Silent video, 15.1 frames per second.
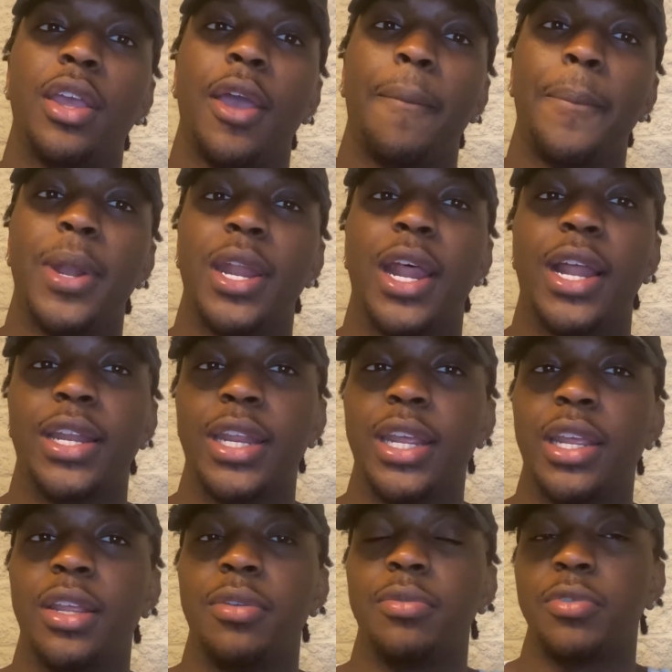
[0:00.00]
but then I
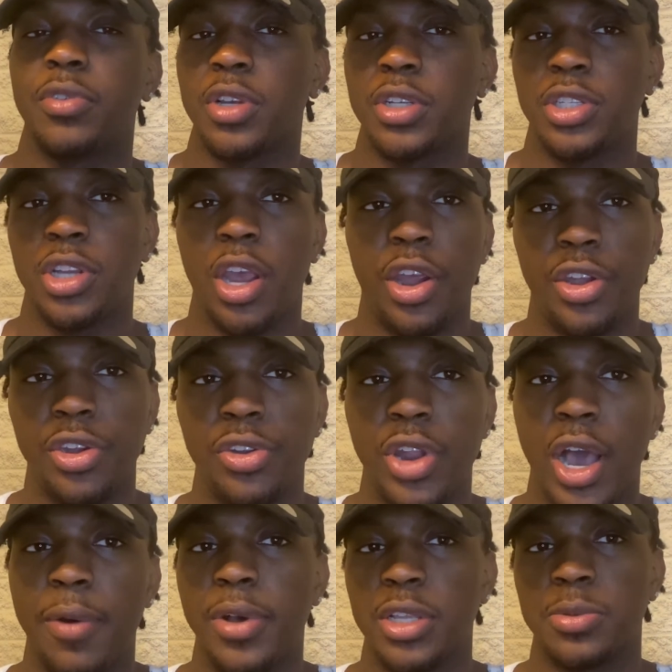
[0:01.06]
did because she already knew that
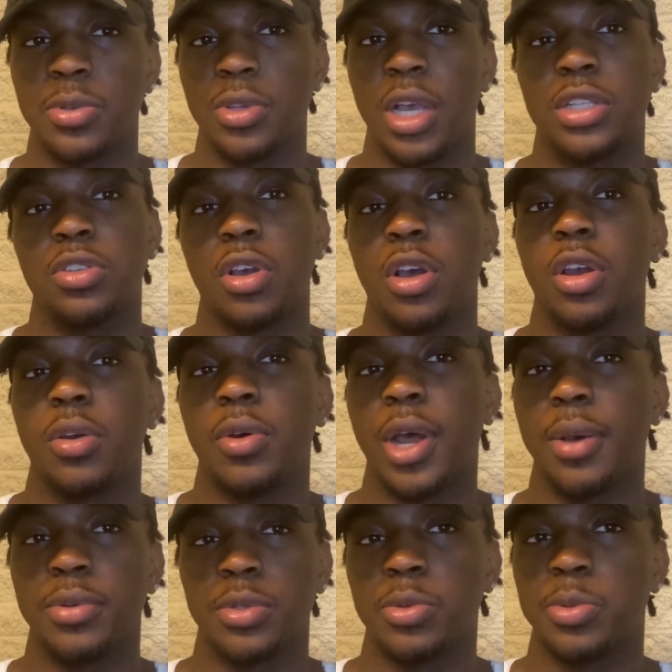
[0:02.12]
I told her where I
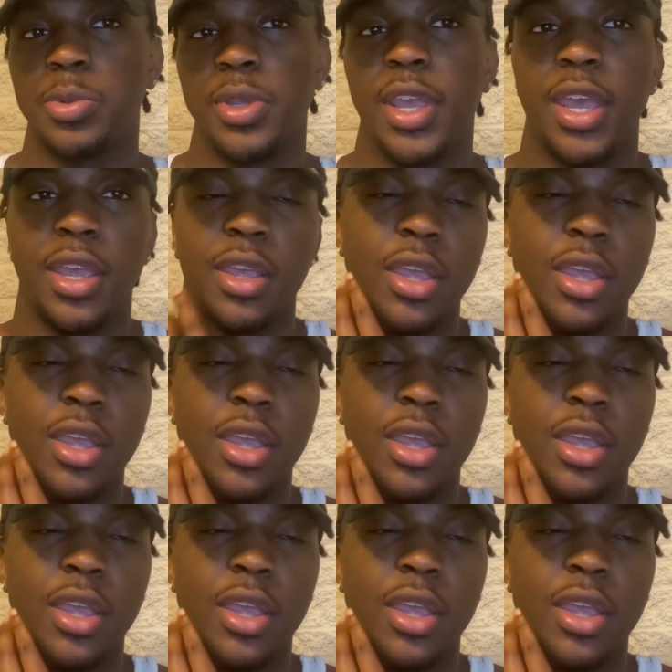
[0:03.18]
was supposed to be at.